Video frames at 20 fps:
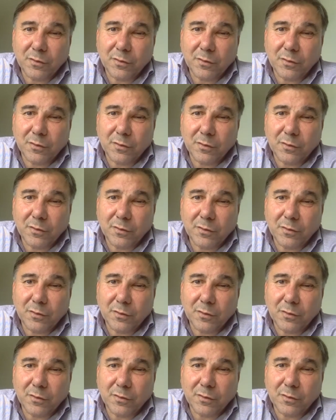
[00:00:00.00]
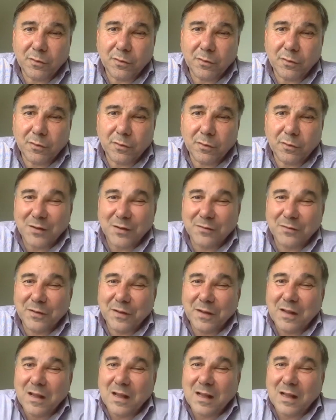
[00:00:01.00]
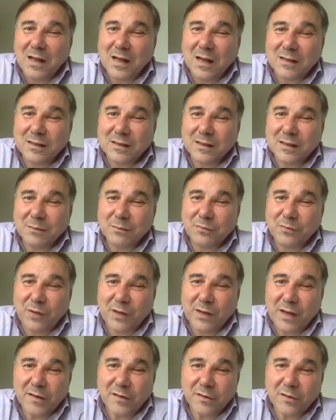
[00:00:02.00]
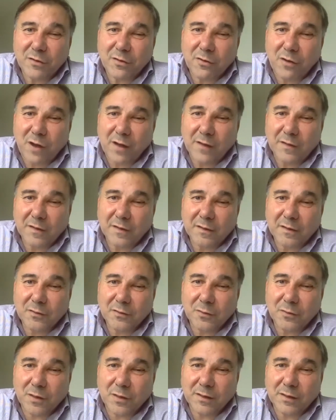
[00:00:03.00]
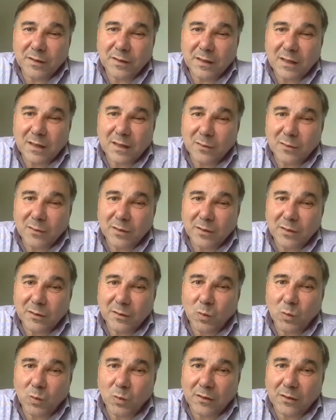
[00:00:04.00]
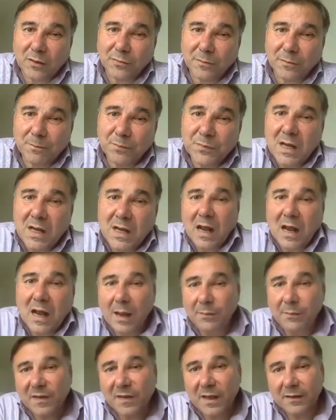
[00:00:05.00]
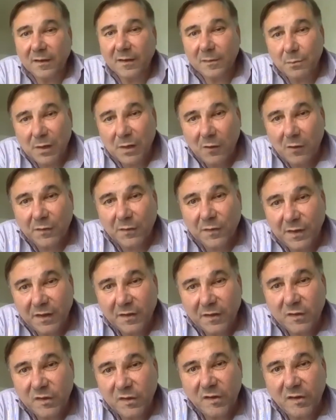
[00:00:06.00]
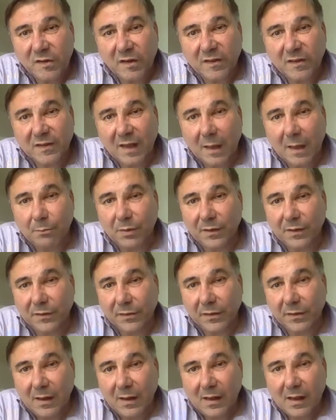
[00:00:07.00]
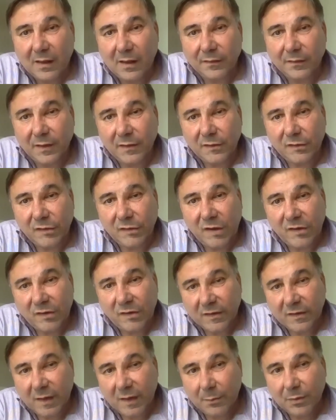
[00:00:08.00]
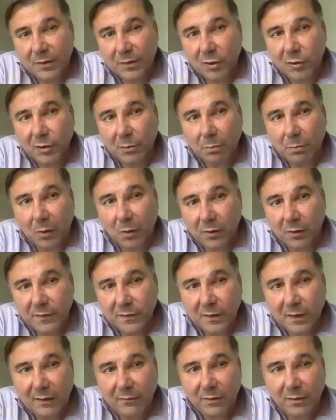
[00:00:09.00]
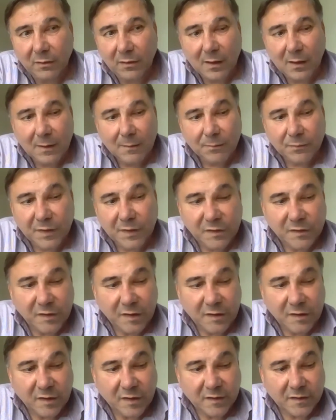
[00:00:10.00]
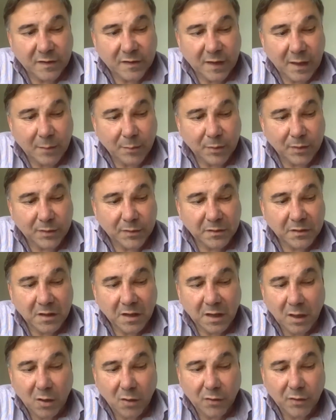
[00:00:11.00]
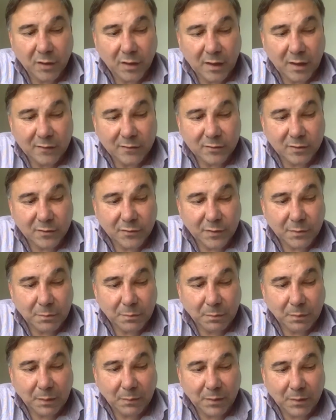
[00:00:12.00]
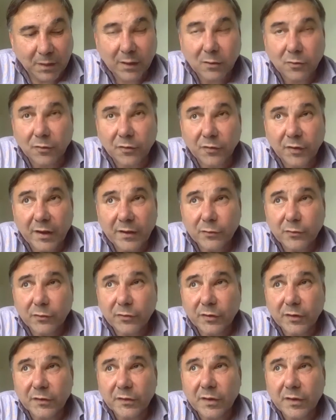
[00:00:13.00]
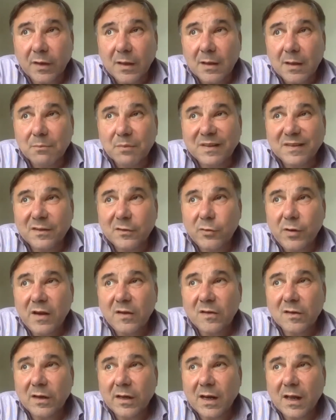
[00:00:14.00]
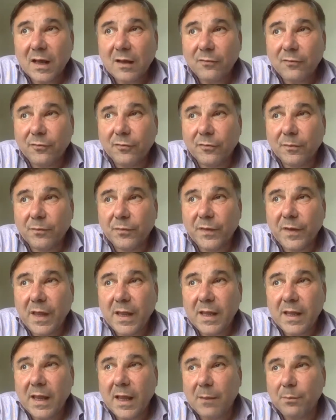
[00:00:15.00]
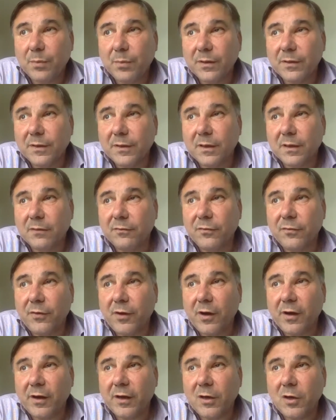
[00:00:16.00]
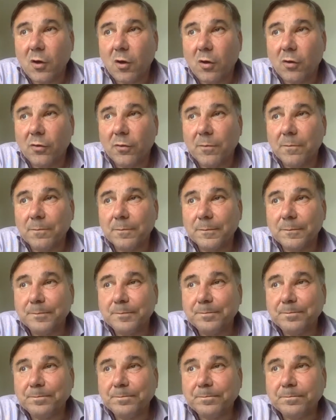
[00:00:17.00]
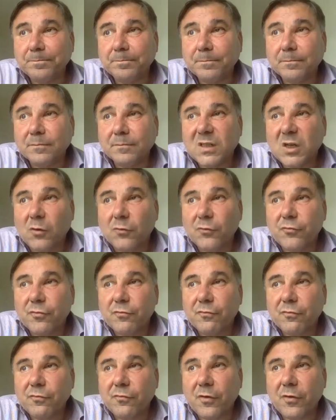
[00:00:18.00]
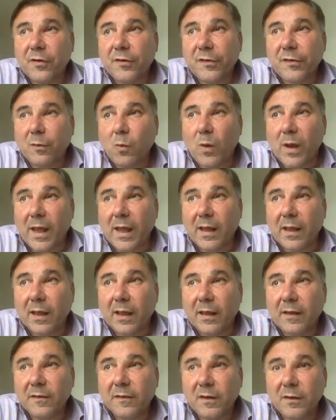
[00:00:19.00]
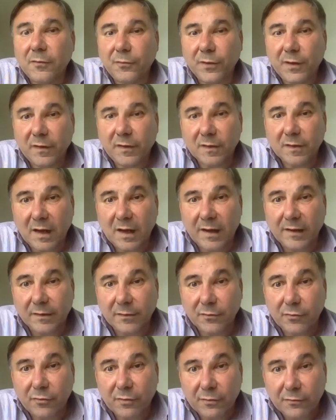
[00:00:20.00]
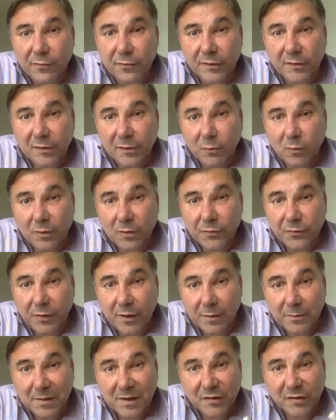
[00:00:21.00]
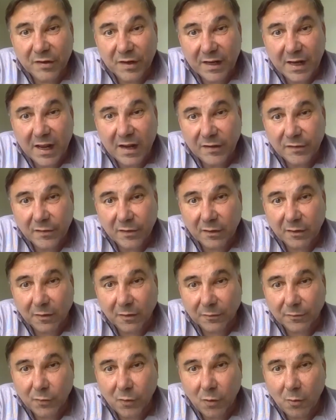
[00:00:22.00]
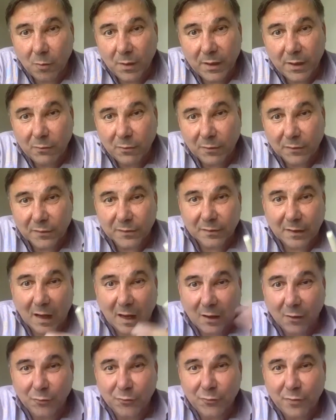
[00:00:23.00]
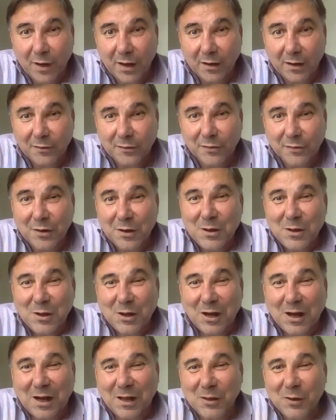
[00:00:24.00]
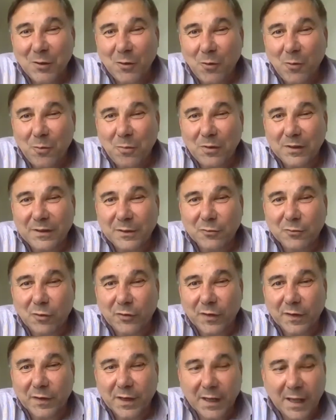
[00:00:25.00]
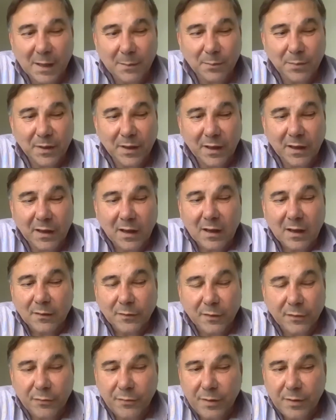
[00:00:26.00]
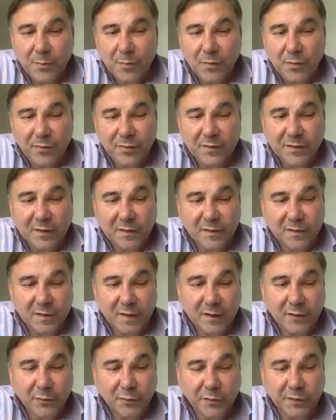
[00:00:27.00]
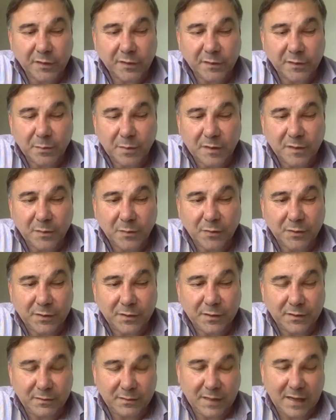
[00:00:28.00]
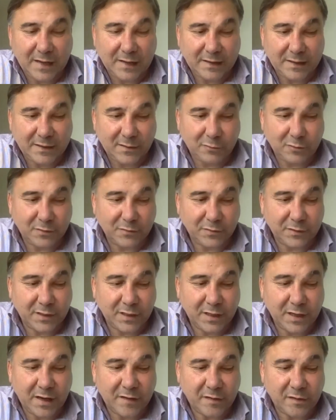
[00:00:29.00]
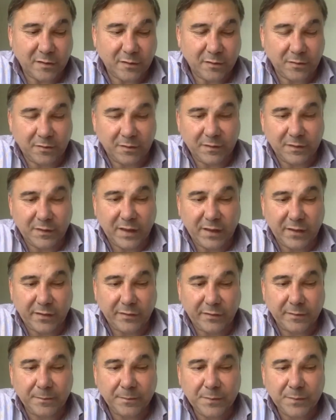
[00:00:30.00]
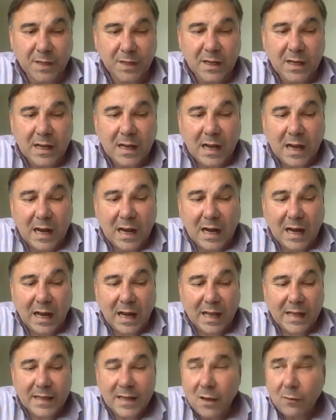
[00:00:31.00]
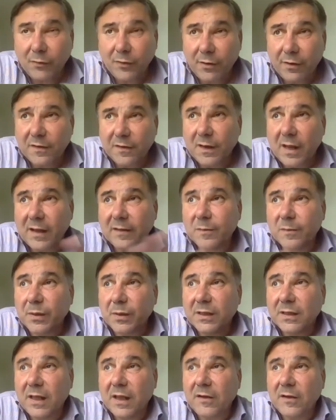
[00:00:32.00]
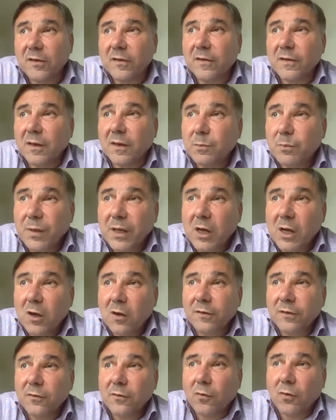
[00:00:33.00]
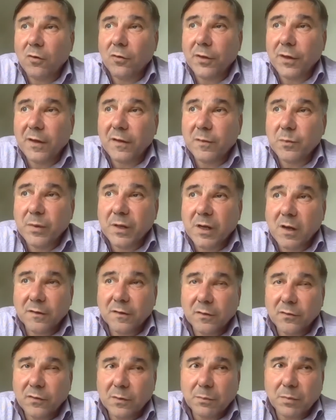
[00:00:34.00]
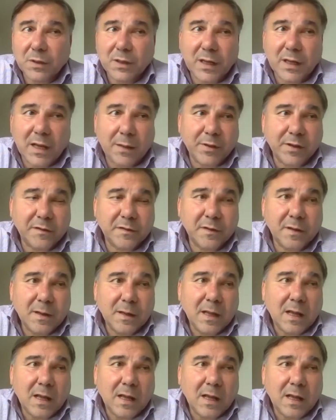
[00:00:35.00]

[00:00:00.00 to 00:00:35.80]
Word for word: the result of uh, the financial crisis of 2010, 2012. I'm saying this because this change has happened. And this change has happened on the policy level. This change has happened uh, on the level of the public consensuses. But strangely enough, they happened in a very non controversial way, as if this kind of a revision was very much natural. Nobody was outraged, uh, nobody was unhappy. The three previous consensuses much more died out of the natural deaths. Uh, and now there is an expectation that because of all this, because of the pandemics,